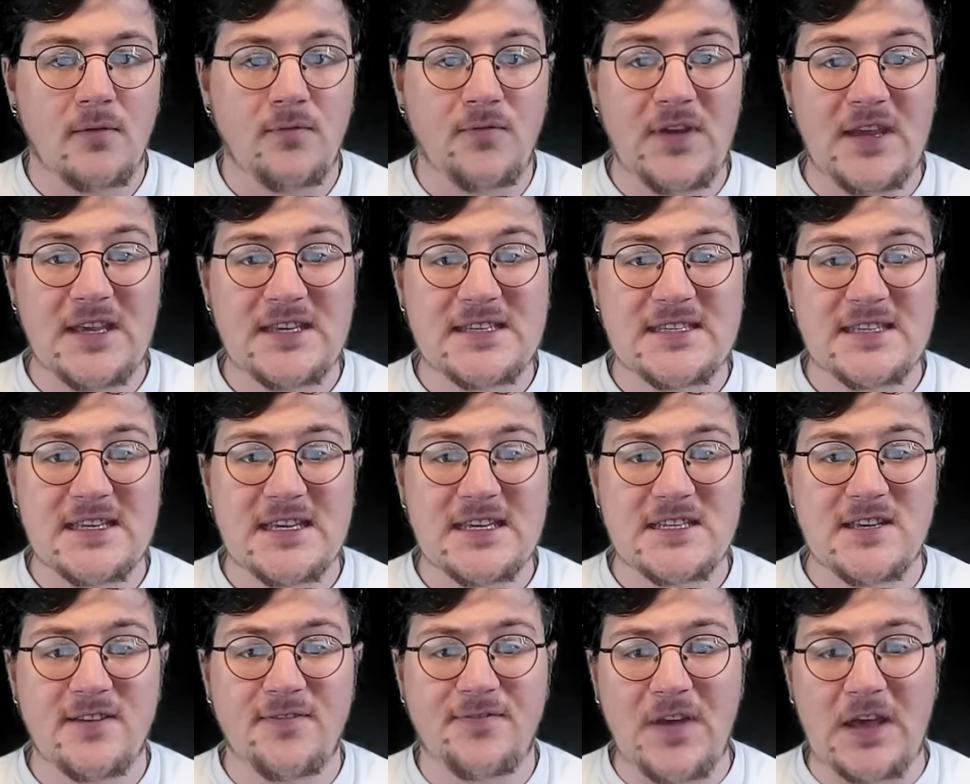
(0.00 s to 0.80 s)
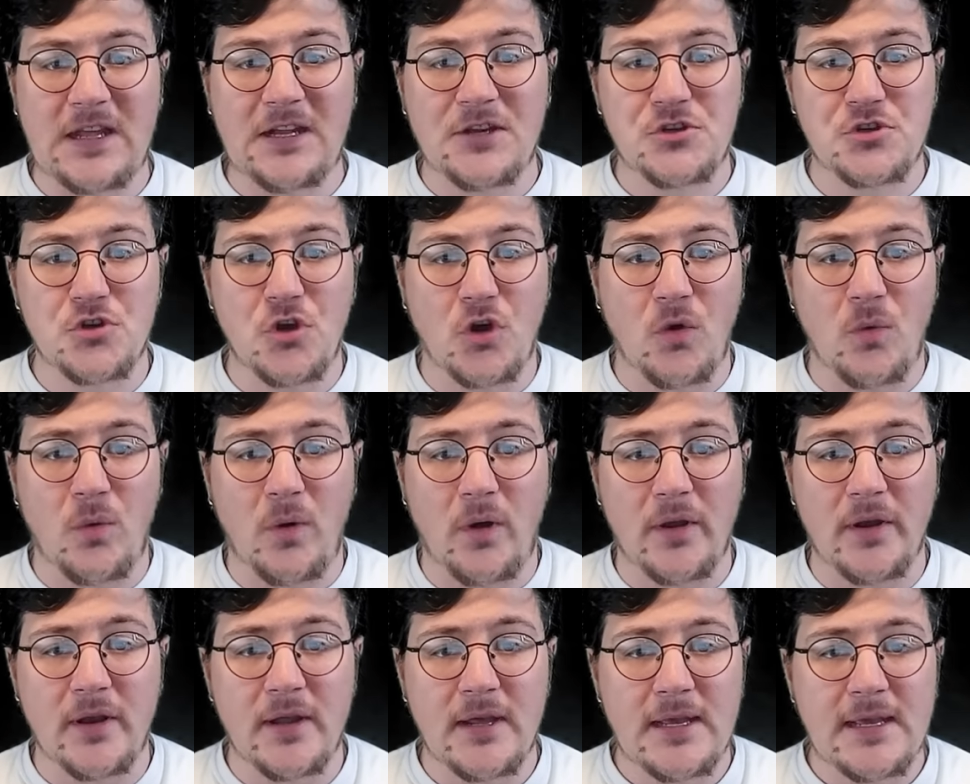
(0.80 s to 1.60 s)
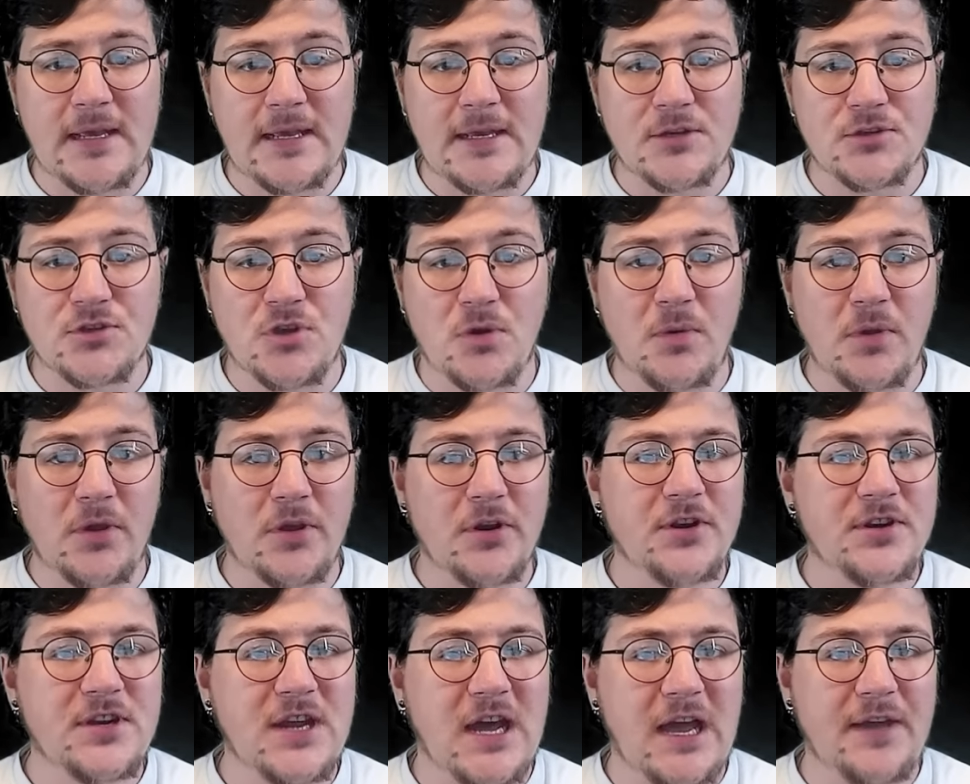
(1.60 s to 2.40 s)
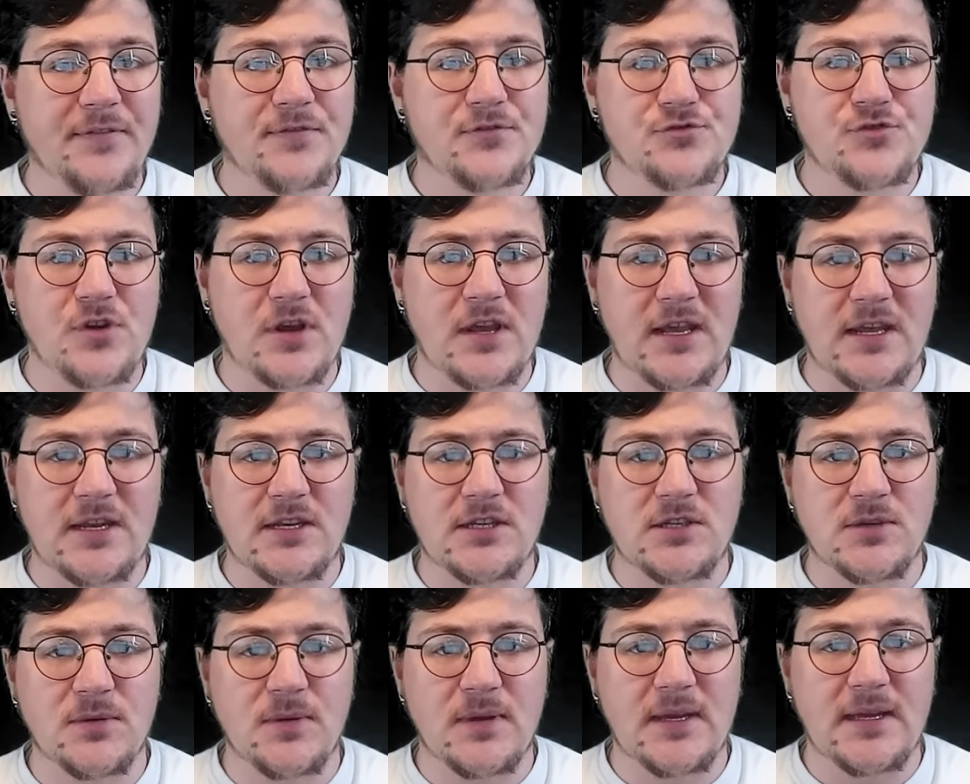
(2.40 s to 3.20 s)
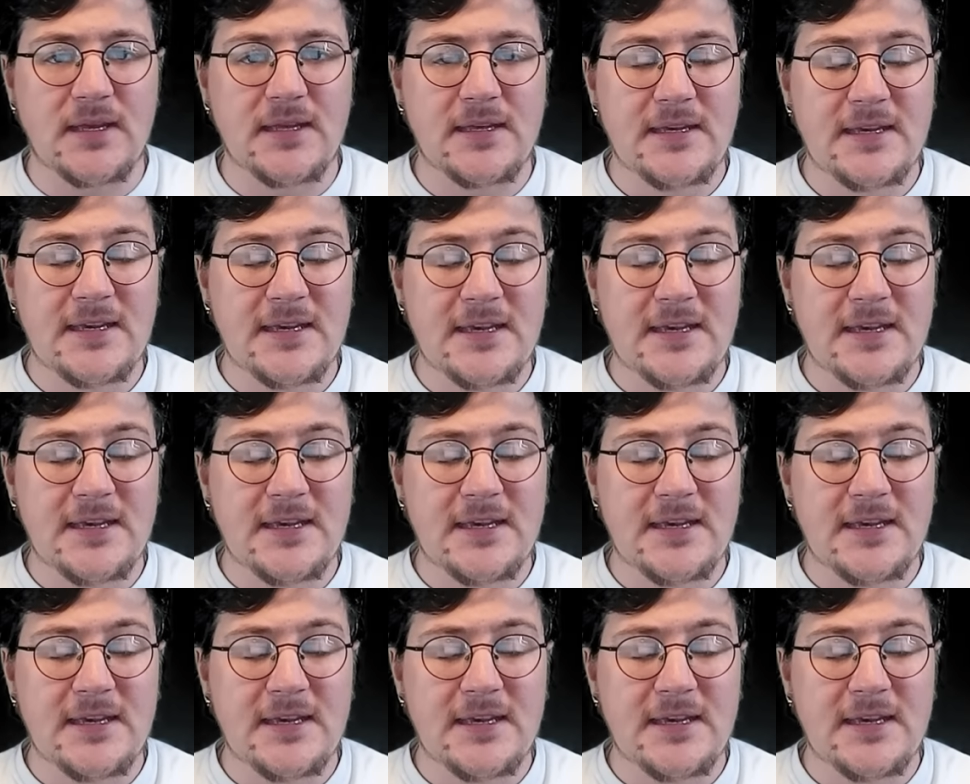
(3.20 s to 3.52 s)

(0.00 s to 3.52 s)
This is a fairly short one, so we're going to dive straight into it.